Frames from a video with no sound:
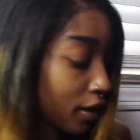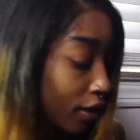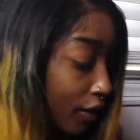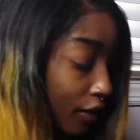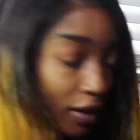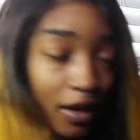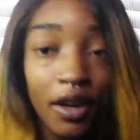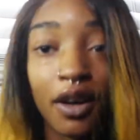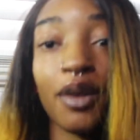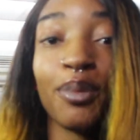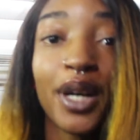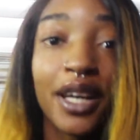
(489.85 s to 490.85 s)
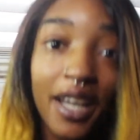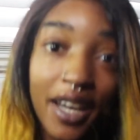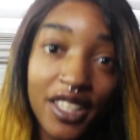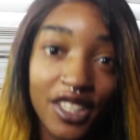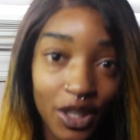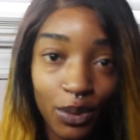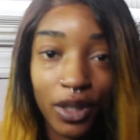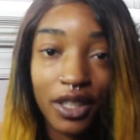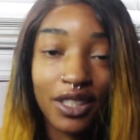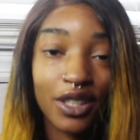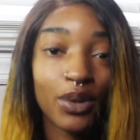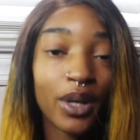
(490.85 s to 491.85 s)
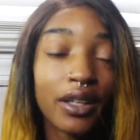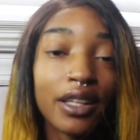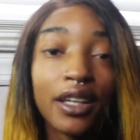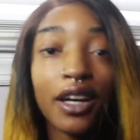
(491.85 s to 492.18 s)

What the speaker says: But yeah, I just wanted to quickly